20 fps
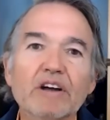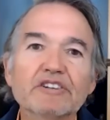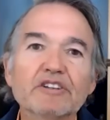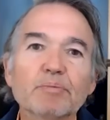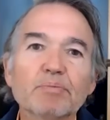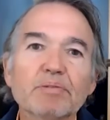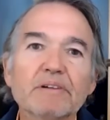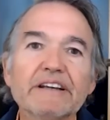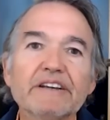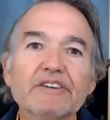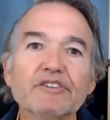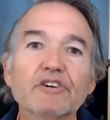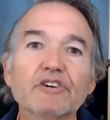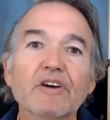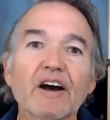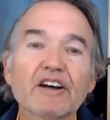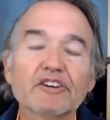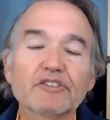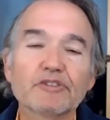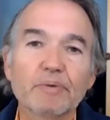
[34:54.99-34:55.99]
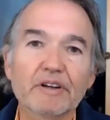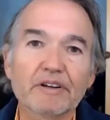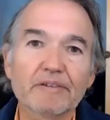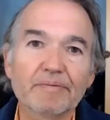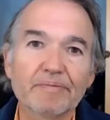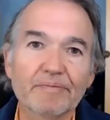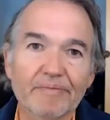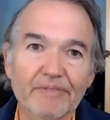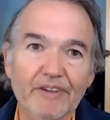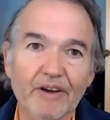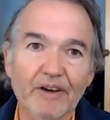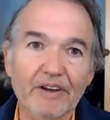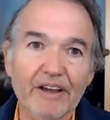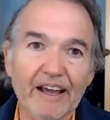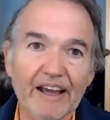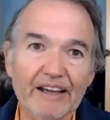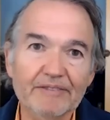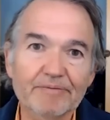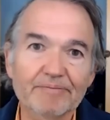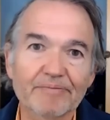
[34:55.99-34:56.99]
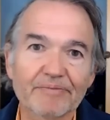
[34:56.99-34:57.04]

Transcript: to please your husband, okay?